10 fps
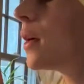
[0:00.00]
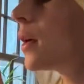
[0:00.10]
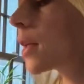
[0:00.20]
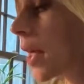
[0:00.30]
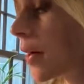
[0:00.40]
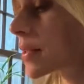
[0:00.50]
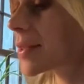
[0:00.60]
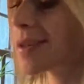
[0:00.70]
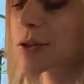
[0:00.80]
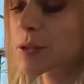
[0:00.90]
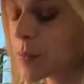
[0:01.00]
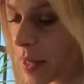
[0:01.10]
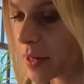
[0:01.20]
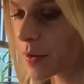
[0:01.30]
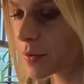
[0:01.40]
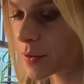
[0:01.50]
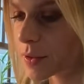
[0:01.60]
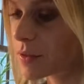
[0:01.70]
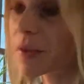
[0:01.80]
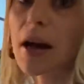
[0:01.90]
carrots, and your tomatoes,
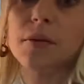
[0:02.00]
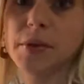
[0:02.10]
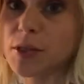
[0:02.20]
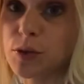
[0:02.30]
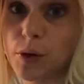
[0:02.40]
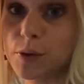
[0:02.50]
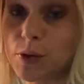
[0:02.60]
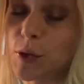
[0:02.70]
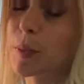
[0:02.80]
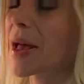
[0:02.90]
you've got a minestrone soup.